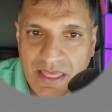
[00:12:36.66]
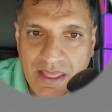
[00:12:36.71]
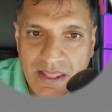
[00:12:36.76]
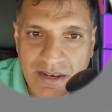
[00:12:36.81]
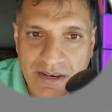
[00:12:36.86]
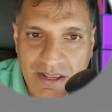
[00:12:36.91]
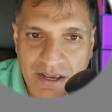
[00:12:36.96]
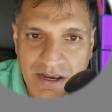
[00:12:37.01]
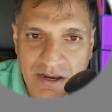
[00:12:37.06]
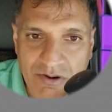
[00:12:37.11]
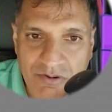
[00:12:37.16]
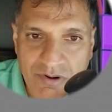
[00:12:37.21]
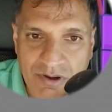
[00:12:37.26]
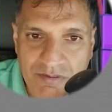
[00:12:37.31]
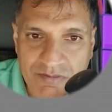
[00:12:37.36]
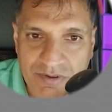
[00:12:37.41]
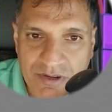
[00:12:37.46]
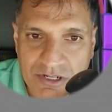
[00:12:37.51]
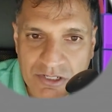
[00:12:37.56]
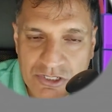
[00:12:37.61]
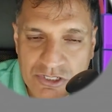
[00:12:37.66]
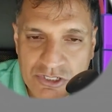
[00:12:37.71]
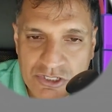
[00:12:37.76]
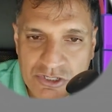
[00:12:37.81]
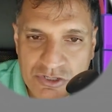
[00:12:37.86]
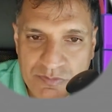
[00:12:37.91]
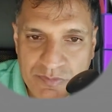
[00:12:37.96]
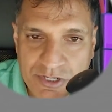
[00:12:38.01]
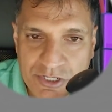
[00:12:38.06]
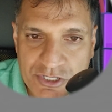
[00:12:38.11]
Now, I've got
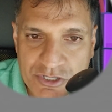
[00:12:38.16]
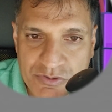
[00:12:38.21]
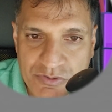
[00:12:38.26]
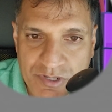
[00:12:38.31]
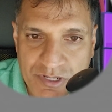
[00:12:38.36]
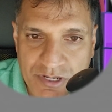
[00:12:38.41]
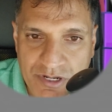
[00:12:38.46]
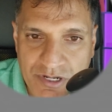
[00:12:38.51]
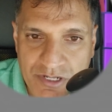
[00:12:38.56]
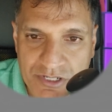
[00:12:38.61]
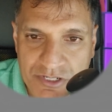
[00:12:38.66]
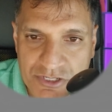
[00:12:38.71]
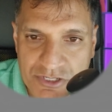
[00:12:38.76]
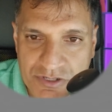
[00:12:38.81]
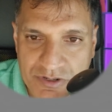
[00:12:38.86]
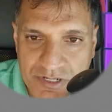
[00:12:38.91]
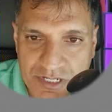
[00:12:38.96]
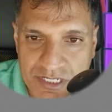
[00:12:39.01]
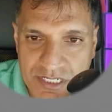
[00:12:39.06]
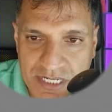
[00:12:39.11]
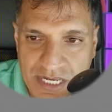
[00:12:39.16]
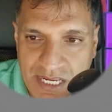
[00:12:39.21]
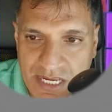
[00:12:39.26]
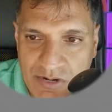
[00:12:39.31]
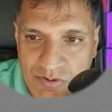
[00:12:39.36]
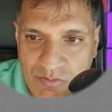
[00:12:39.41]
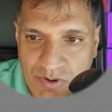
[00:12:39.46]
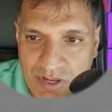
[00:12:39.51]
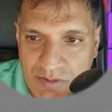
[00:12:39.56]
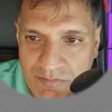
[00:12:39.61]
too much going on here, so I'm going to take
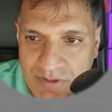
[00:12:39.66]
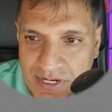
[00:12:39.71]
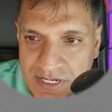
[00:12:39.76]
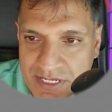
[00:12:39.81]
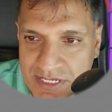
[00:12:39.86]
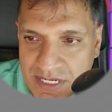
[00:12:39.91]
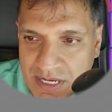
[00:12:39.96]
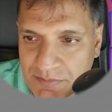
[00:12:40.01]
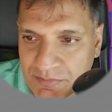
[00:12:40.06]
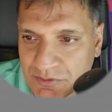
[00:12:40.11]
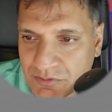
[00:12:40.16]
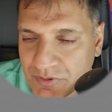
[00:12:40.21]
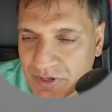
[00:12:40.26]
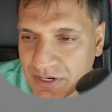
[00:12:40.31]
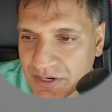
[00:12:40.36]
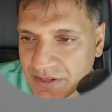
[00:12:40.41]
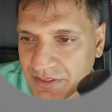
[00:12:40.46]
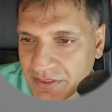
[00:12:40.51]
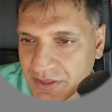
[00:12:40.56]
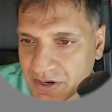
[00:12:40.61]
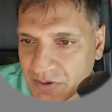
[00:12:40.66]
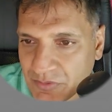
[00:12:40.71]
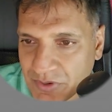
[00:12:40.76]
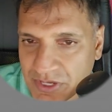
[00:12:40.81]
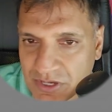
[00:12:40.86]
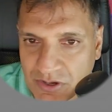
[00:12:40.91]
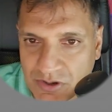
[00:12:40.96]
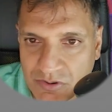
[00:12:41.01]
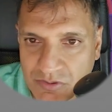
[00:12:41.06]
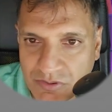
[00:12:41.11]
away my depth grid. There we
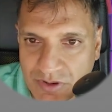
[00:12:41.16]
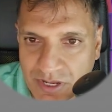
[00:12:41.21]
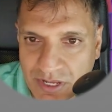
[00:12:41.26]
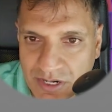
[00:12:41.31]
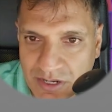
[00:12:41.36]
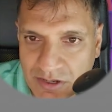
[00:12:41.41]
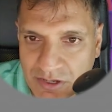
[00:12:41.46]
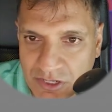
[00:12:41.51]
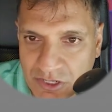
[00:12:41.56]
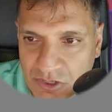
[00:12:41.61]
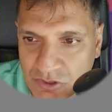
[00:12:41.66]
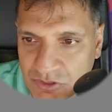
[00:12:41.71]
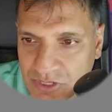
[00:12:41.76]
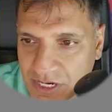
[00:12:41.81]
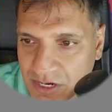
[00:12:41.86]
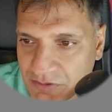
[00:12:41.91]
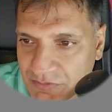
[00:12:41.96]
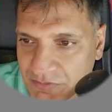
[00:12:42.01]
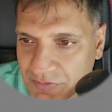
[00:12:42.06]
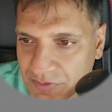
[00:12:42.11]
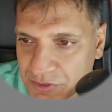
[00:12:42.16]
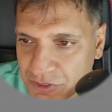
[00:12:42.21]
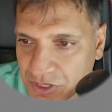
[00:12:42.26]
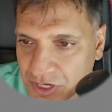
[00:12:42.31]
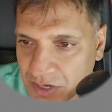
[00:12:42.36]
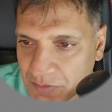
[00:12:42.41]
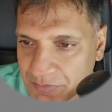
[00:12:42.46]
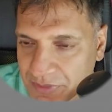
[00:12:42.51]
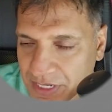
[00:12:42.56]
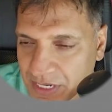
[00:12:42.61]
go, and I'm going to go down from the
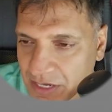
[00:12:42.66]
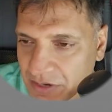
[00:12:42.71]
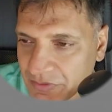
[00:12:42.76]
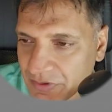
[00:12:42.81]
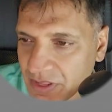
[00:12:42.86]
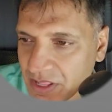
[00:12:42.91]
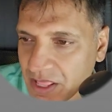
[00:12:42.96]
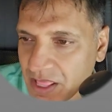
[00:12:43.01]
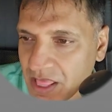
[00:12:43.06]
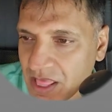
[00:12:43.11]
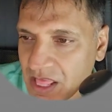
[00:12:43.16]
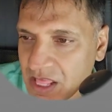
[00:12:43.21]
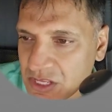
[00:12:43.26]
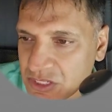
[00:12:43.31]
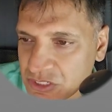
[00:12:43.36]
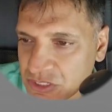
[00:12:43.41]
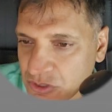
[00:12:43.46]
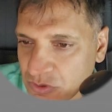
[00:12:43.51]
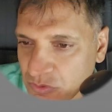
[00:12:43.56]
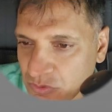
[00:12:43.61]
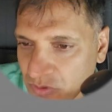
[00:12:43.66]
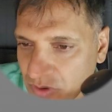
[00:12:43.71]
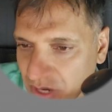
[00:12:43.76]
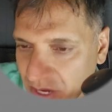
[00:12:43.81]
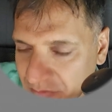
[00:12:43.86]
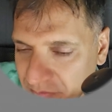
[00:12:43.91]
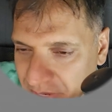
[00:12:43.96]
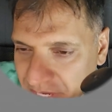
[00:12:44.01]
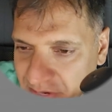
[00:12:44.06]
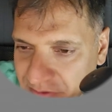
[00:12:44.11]
top down. So
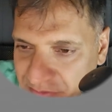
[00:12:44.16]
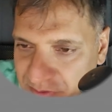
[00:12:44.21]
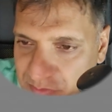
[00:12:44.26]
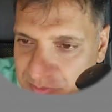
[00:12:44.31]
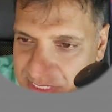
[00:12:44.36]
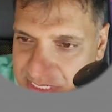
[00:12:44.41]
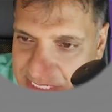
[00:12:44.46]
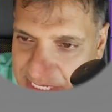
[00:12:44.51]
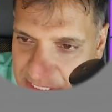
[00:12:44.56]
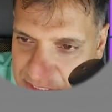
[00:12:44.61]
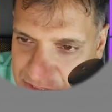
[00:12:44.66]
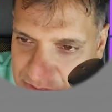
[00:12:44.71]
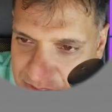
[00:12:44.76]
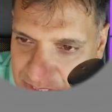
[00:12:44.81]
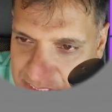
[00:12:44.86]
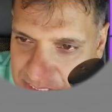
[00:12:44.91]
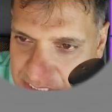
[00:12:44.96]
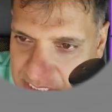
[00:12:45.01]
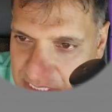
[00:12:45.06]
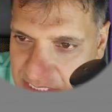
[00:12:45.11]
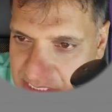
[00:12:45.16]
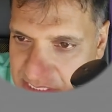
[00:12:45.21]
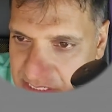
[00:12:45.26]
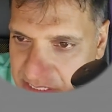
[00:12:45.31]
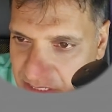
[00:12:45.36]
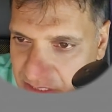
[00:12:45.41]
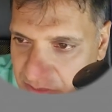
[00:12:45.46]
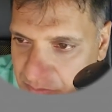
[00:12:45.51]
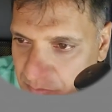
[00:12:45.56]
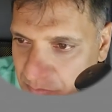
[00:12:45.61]
I've made a few mistakes. You can see these
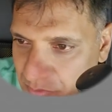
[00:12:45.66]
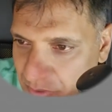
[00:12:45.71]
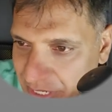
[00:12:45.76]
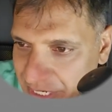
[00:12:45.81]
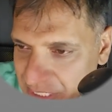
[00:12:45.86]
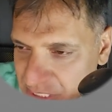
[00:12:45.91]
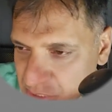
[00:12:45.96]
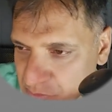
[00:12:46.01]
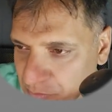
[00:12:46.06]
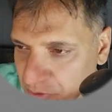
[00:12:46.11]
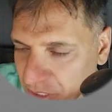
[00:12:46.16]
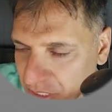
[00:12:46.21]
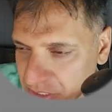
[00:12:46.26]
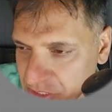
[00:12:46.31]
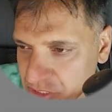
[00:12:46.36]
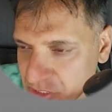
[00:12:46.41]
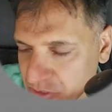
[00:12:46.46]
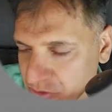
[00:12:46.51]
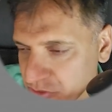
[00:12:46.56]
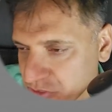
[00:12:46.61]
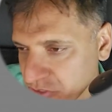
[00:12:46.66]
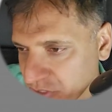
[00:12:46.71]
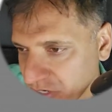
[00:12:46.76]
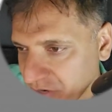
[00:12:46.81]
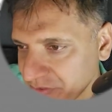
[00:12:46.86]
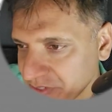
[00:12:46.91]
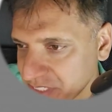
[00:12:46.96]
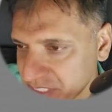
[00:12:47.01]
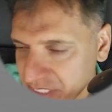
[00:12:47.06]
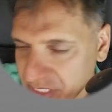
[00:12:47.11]
little bright spots. Those are
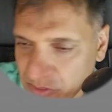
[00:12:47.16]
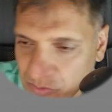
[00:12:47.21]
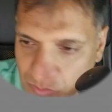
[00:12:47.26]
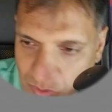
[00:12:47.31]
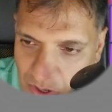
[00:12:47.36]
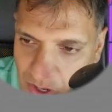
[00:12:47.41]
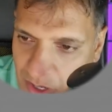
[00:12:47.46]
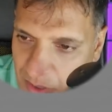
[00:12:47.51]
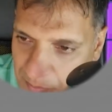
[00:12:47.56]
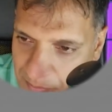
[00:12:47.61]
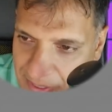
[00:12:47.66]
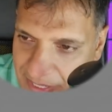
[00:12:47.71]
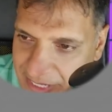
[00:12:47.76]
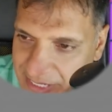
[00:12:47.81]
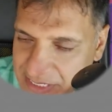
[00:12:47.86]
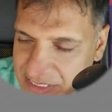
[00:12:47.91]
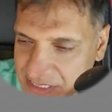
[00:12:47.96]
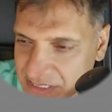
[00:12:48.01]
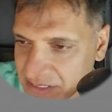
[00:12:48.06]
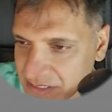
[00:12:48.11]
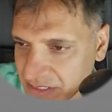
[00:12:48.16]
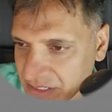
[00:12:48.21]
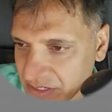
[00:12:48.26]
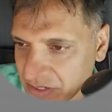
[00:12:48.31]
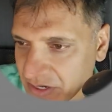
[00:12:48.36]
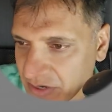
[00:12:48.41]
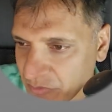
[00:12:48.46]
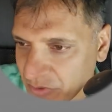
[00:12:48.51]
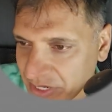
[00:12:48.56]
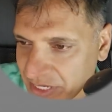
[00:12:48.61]
obviously the wrong picks, and
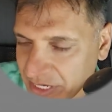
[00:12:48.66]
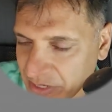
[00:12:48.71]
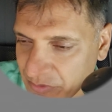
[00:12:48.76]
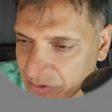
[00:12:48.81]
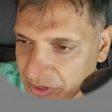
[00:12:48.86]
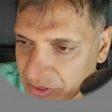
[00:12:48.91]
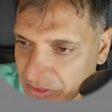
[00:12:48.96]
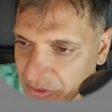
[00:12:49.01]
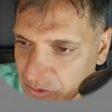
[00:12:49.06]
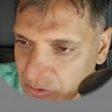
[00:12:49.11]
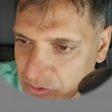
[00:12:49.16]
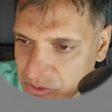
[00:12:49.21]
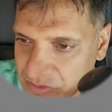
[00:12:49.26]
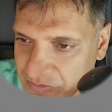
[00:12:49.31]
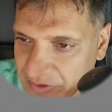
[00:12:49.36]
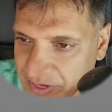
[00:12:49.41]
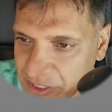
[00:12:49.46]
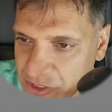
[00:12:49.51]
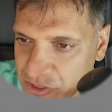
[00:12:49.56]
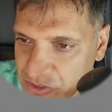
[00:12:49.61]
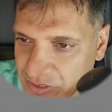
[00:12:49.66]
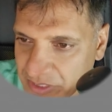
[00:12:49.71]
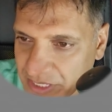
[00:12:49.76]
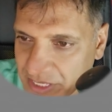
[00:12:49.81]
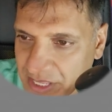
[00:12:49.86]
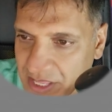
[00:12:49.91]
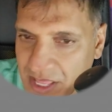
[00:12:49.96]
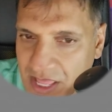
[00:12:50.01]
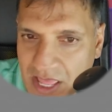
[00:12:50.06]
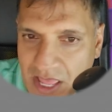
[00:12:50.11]
I want to get rid of those
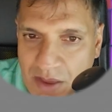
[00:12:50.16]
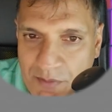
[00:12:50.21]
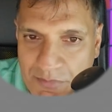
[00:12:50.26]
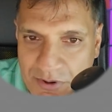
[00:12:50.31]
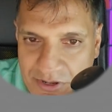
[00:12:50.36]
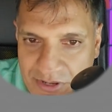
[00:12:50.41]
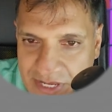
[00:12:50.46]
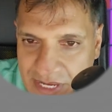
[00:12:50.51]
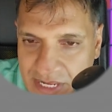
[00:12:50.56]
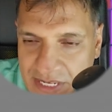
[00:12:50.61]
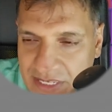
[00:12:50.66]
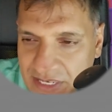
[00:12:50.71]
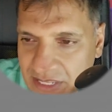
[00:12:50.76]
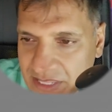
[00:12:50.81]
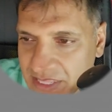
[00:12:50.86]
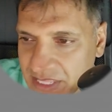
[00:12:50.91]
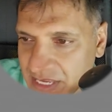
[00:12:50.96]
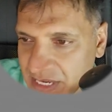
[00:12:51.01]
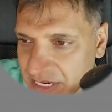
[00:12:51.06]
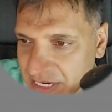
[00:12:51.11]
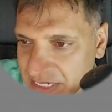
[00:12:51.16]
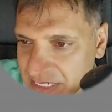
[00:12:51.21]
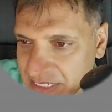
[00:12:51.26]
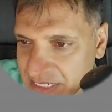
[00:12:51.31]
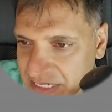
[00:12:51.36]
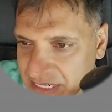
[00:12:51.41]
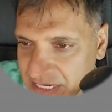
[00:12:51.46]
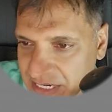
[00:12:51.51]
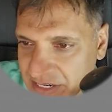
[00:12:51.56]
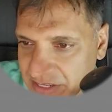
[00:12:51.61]
eventually. But you get the
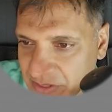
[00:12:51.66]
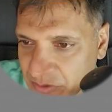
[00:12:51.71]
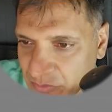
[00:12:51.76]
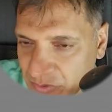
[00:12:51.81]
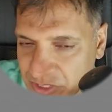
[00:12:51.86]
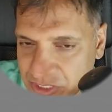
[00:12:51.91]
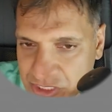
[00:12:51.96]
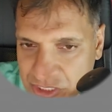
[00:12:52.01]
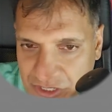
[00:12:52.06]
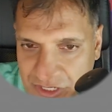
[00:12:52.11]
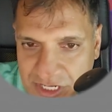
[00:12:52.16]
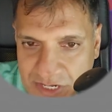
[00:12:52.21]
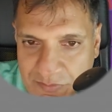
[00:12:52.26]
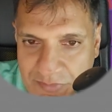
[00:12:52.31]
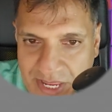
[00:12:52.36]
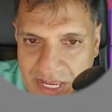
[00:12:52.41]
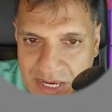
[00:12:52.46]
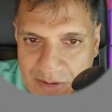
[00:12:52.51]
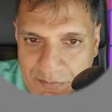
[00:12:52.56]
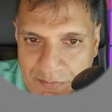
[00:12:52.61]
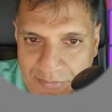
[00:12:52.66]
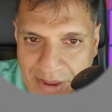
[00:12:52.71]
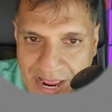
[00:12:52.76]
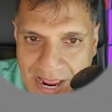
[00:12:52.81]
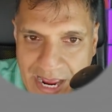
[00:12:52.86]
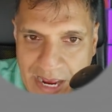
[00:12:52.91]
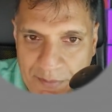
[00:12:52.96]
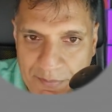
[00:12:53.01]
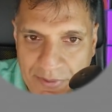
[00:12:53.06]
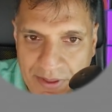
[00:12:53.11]
idea here that we're starting to make a
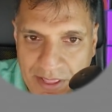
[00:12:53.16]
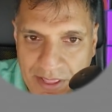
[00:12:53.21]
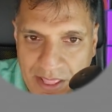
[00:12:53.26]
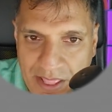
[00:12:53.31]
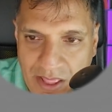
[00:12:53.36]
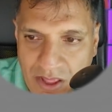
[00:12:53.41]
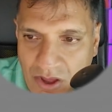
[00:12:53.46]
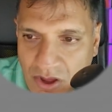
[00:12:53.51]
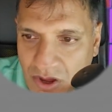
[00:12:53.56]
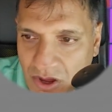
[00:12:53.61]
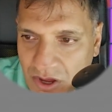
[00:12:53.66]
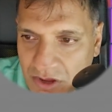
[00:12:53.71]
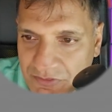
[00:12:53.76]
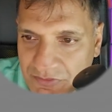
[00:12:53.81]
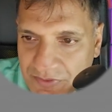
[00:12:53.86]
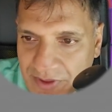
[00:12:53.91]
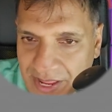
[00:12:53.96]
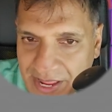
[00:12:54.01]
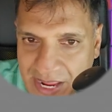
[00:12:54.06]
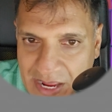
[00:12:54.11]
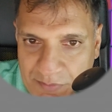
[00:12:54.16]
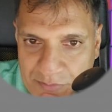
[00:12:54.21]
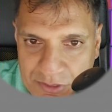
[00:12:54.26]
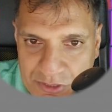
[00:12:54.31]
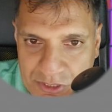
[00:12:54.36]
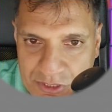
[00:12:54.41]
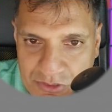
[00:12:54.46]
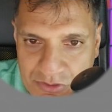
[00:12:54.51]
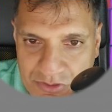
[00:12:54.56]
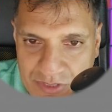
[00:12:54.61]
map of
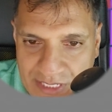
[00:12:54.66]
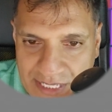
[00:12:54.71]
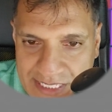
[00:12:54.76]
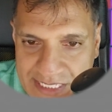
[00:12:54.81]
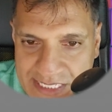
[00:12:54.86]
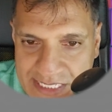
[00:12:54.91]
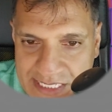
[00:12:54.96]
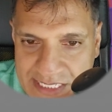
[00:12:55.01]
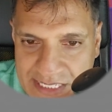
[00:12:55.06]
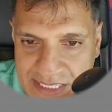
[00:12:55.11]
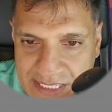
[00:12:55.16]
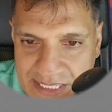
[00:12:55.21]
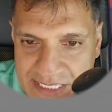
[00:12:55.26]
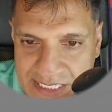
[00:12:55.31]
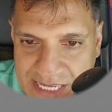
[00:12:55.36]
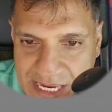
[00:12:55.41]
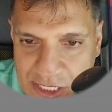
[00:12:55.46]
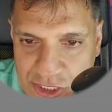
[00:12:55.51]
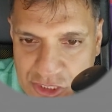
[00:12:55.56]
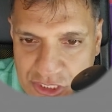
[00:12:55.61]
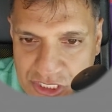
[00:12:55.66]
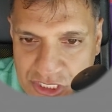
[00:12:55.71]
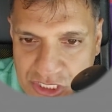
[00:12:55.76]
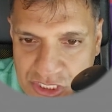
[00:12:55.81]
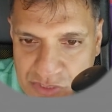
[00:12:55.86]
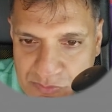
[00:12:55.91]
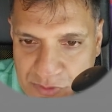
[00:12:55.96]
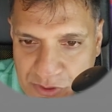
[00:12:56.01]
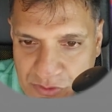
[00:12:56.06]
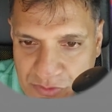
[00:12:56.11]
amplitude. Let's actually
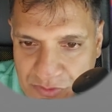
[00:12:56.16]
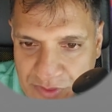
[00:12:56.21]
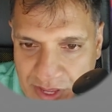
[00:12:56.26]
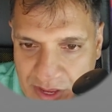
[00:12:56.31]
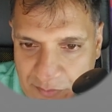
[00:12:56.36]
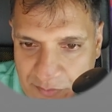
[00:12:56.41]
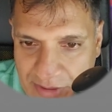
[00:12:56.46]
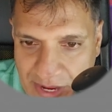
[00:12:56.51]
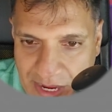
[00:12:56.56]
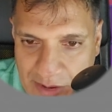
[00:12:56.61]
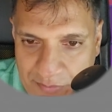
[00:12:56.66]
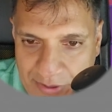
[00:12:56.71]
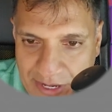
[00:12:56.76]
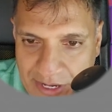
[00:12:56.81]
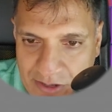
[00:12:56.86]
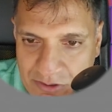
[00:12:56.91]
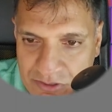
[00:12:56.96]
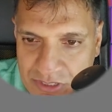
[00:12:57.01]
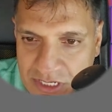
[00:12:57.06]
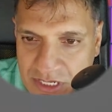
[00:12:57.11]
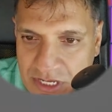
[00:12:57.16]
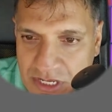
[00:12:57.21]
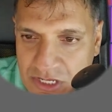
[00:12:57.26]
smooth that map out.